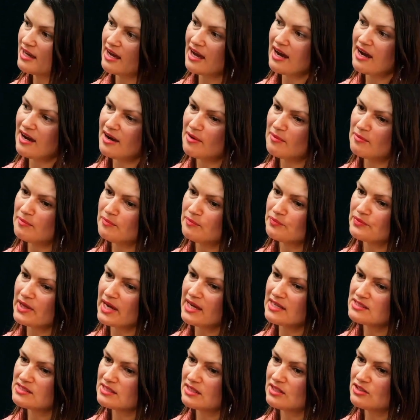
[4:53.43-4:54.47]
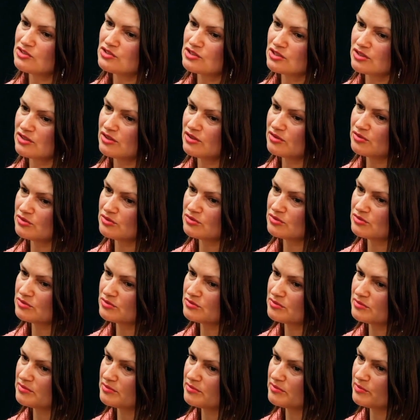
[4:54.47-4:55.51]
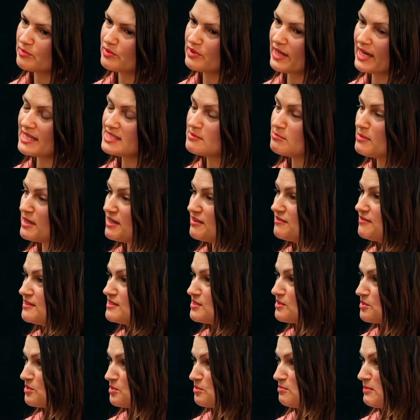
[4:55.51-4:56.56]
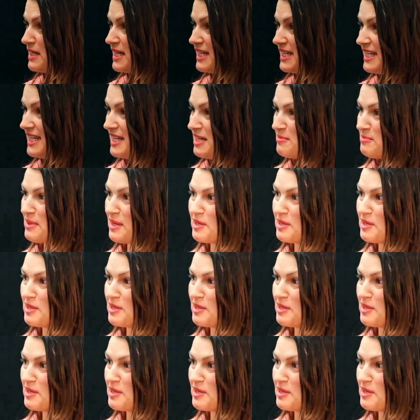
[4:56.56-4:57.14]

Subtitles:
has internal well, it has metaphysical meaning